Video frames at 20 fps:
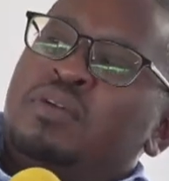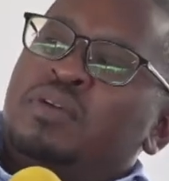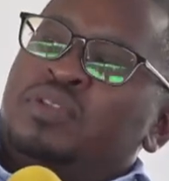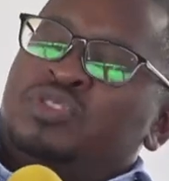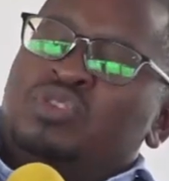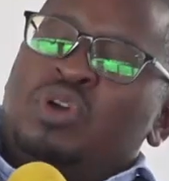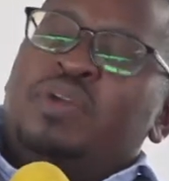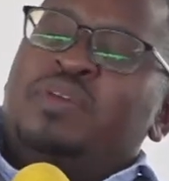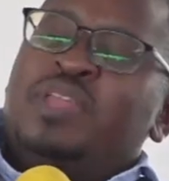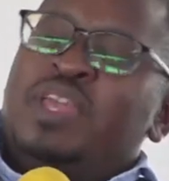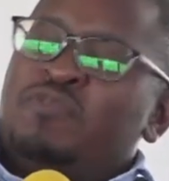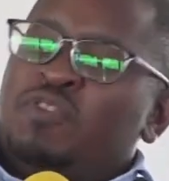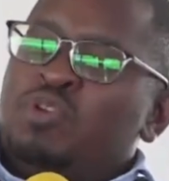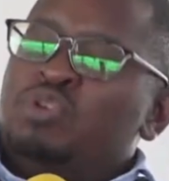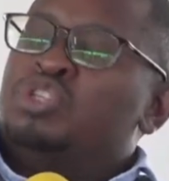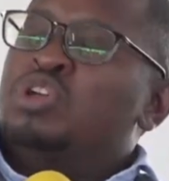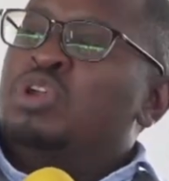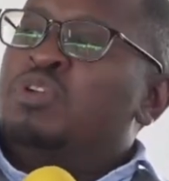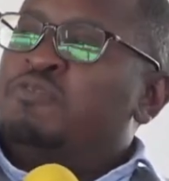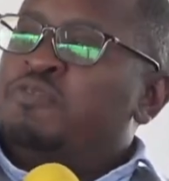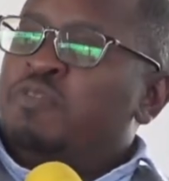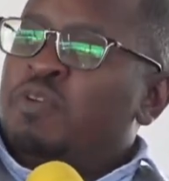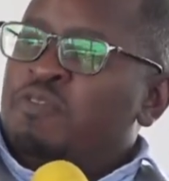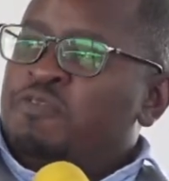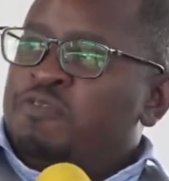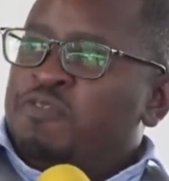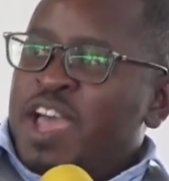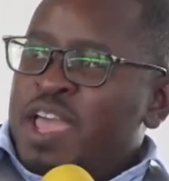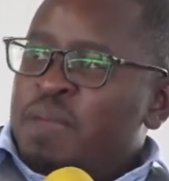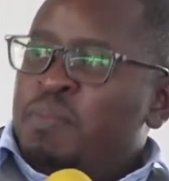sorry, evolution of
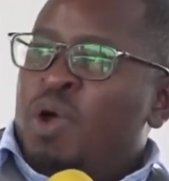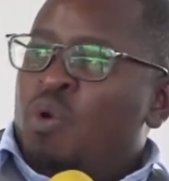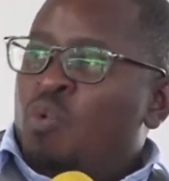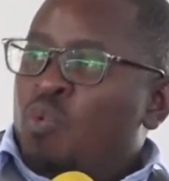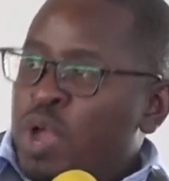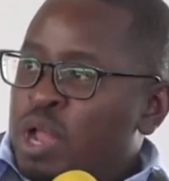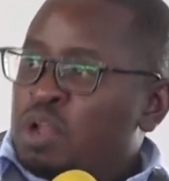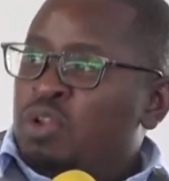fiber will